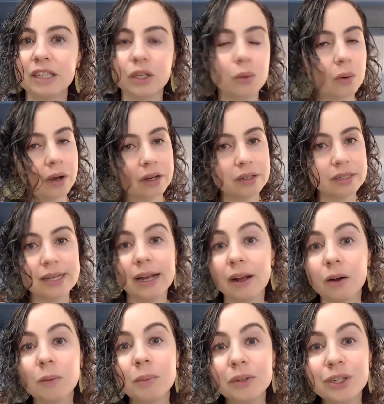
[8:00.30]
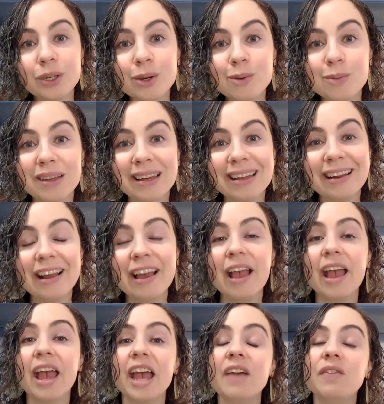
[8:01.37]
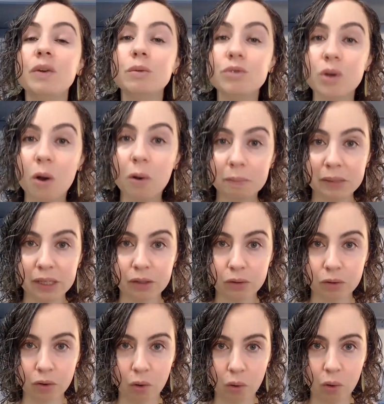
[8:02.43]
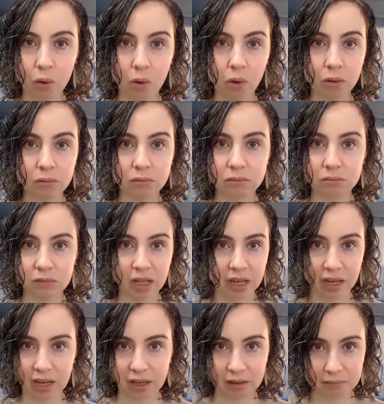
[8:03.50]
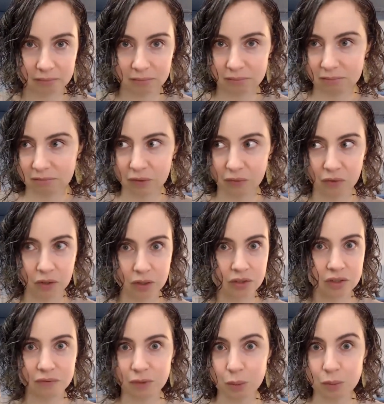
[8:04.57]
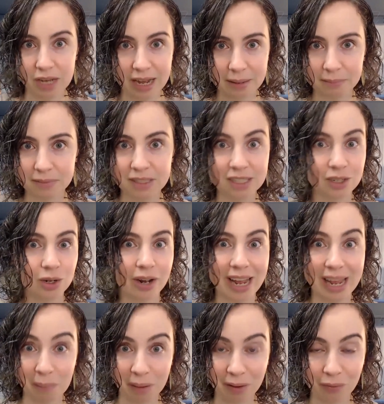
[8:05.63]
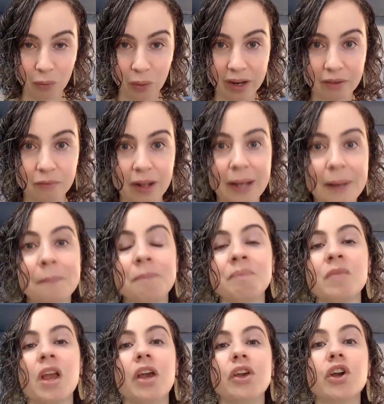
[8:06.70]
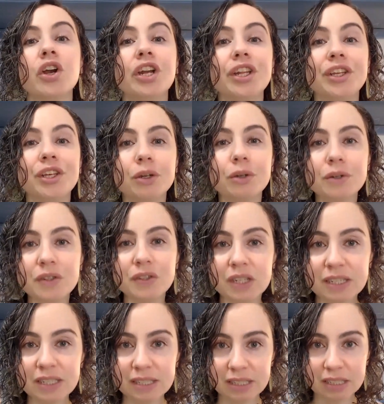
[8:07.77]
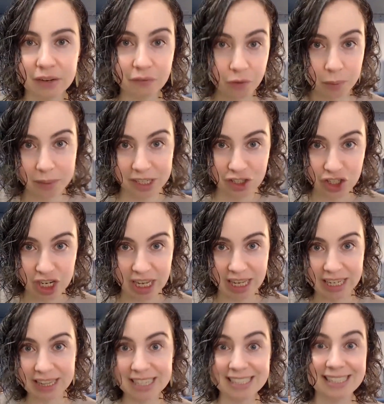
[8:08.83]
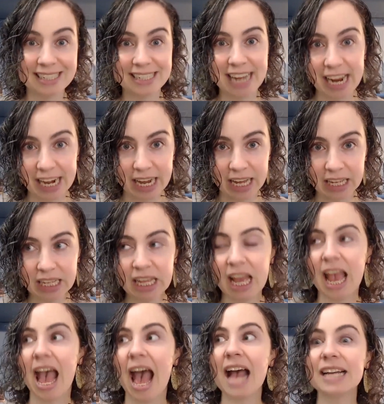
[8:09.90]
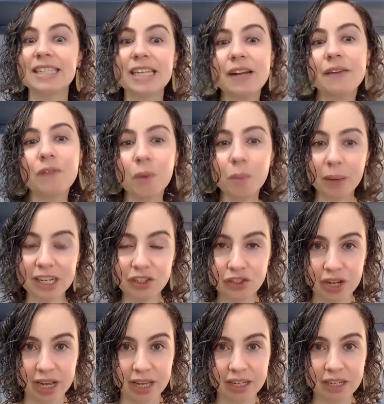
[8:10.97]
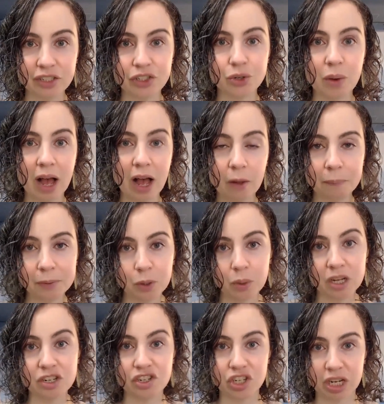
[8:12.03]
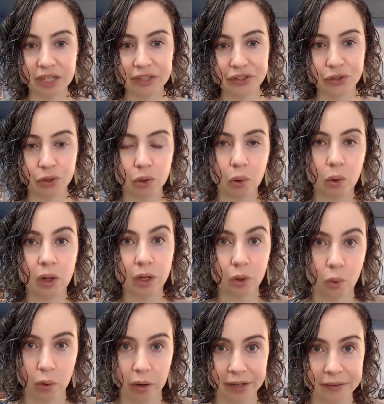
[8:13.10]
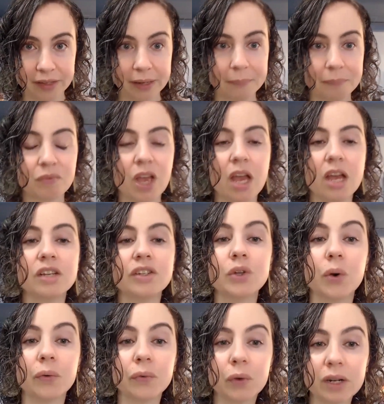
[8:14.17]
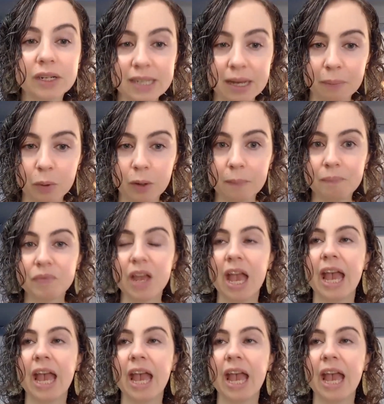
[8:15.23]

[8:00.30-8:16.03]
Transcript: that you are a terrible human if you don't meet your goal, the first few times that you're aiming for it, right? You're going to use this information, this data, as information to help you adjust your goal accordingly. So for example,